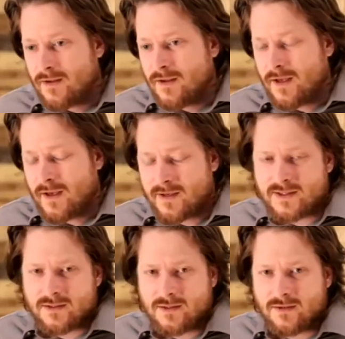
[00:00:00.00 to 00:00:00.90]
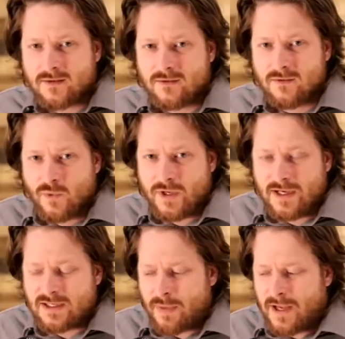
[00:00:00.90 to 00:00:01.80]
Yes, we
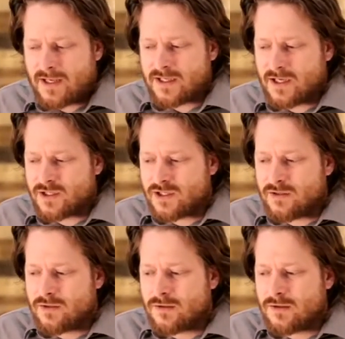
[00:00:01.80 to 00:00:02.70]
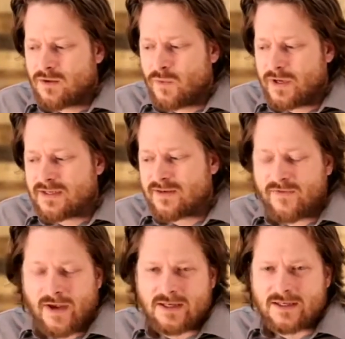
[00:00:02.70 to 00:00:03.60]
need to pay attention. We need to
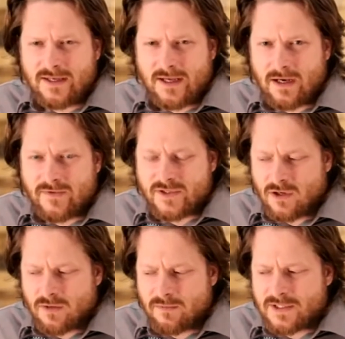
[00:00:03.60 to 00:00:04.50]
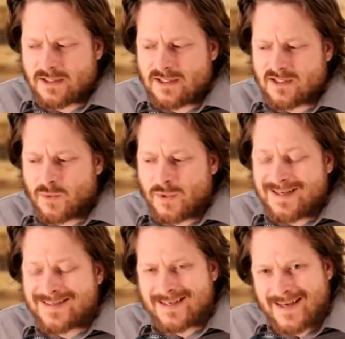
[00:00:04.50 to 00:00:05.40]
face negative circumstances. We need
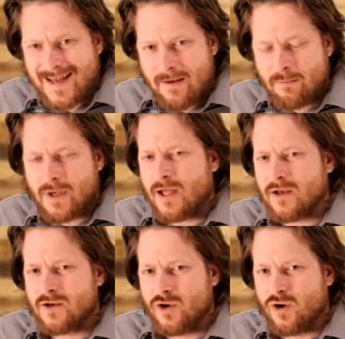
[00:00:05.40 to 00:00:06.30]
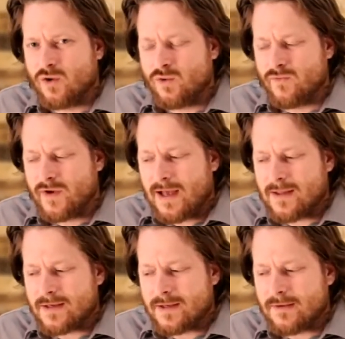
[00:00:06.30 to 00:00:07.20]
to name and know
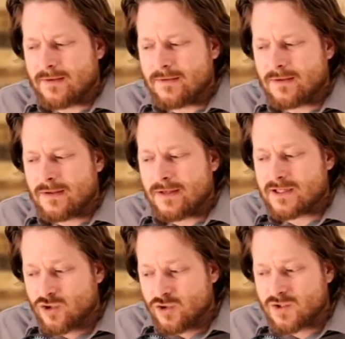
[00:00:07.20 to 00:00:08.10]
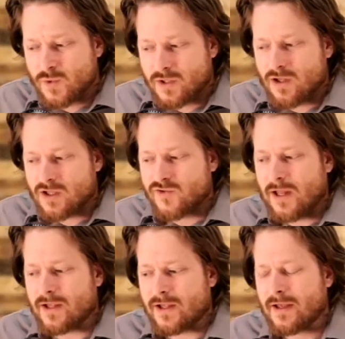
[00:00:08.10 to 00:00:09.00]
reality. It's good to acknowledge
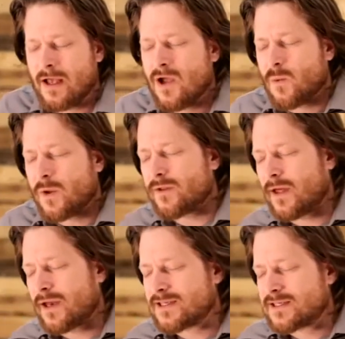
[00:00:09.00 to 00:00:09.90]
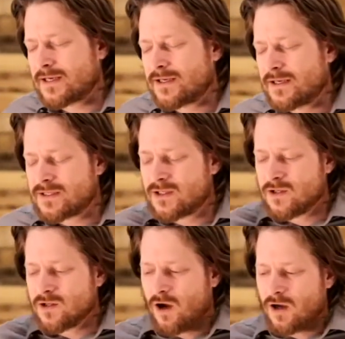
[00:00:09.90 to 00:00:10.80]
reality, whether that is sickness,
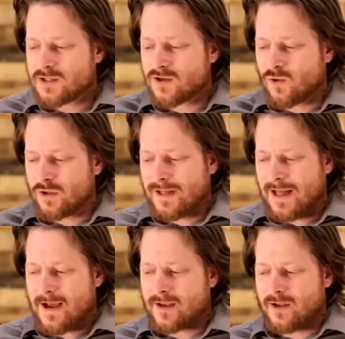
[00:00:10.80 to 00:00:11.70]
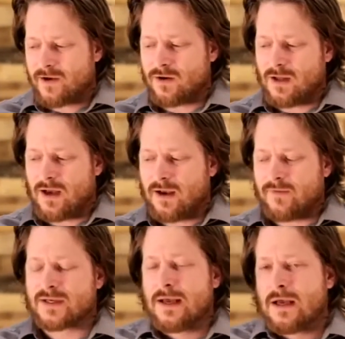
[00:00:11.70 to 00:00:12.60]
loss, or lack in our
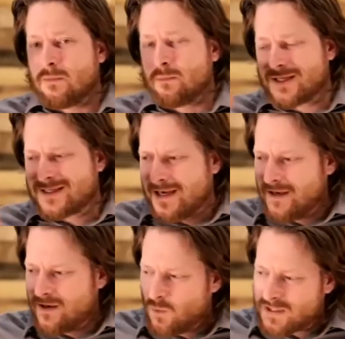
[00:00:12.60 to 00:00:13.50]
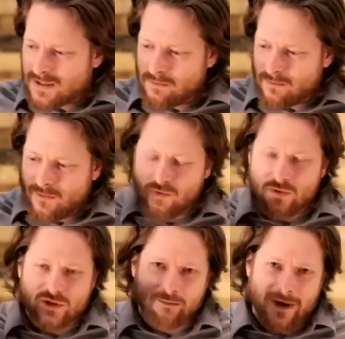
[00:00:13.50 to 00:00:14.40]
lives. But Satan wants you
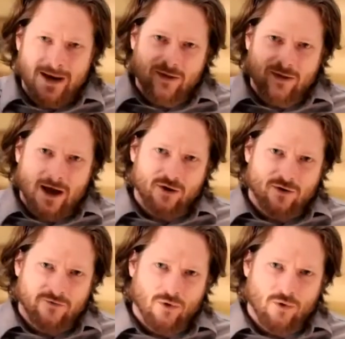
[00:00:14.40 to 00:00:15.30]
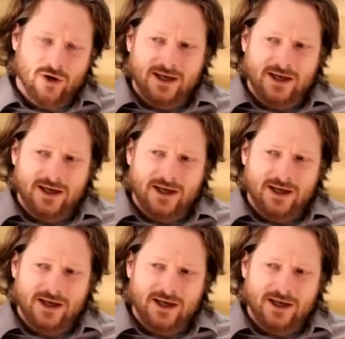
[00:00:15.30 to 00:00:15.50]
to make that your focus.